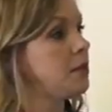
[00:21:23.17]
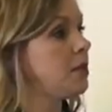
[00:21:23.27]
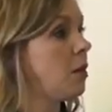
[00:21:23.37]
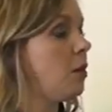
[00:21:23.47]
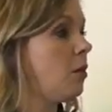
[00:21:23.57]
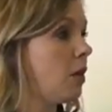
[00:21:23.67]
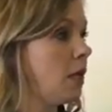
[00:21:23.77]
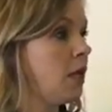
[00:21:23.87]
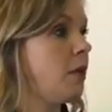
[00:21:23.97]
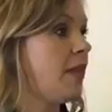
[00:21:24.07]
So,
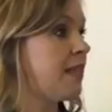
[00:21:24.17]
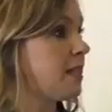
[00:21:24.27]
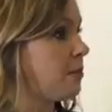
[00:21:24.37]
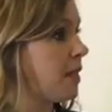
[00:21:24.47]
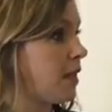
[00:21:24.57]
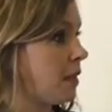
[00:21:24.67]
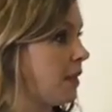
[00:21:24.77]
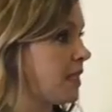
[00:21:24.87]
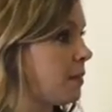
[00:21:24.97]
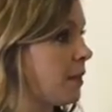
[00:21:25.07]
that's
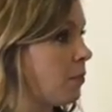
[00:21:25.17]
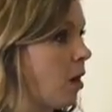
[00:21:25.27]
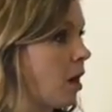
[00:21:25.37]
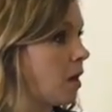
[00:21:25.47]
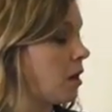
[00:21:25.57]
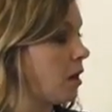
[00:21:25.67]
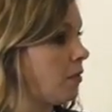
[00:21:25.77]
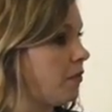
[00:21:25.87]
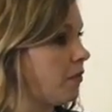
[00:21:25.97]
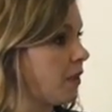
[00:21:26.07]
a big part
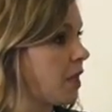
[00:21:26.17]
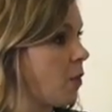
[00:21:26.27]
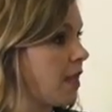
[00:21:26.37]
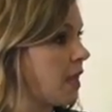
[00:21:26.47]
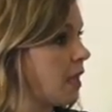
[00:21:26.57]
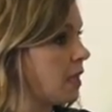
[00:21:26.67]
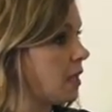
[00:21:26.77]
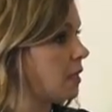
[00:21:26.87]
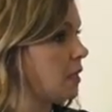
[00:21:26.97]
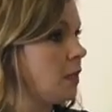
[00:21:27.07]
of going in
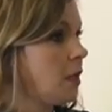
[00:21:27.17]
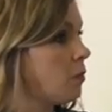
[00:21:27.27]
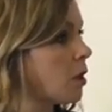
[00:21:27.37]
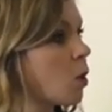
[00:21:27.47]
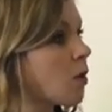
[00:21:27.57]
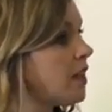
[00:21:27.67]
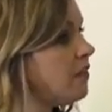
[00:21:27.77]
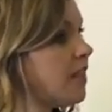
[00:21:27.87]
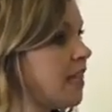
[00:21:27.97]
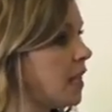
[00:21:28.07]
and recording
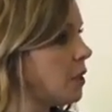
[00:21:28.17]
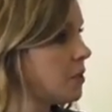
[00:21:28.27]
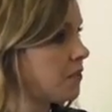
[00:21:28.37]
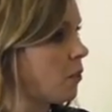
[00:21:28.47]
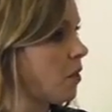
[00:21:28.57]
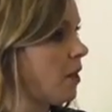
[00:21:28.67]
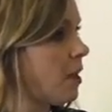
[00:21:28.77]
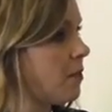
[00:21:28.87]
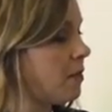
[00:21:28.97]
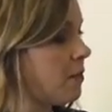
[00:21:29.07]
videos for
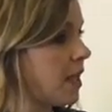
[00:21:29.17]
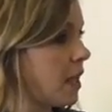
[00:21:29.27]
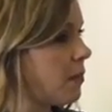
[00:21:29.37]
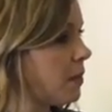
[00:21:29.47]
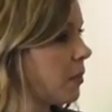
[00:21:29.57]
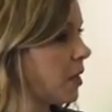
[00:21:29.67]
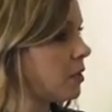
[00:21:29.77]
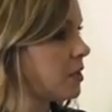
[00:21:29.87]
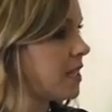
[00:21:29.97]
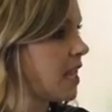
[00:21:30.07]
them and making people
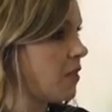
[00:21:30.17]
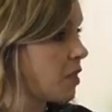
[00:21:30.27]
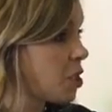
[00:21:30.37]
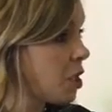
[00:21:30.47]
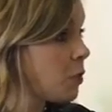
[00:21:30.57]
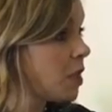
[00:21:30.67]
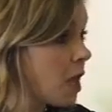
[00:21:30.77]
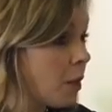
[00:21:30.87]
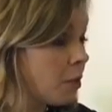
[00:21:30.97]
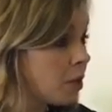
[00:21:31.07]
understand that she would
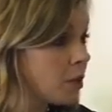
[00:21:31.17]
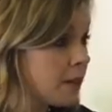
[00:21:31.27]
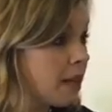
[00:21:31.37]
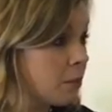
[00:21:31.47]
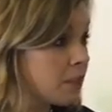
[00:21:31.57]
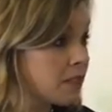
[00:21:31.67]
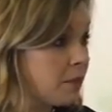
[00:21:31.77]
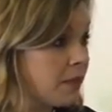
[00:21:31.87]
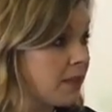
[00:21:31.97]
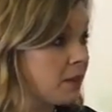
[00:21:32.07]
not put her name on
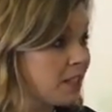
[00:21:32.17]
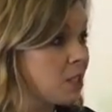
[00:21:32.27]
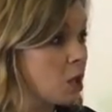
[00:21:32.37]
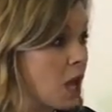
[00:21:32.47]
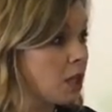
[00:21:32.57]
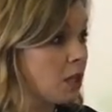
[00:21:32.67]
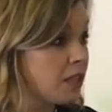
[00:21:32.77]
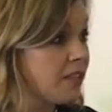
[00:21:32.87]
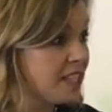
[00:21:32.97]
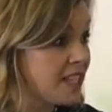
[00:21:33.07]
something that did not look
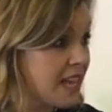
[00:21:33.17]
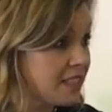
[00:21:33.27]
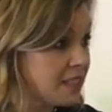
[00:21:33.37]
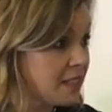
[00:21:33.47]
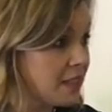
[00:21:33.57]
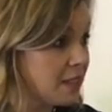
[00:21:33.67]
fantastic.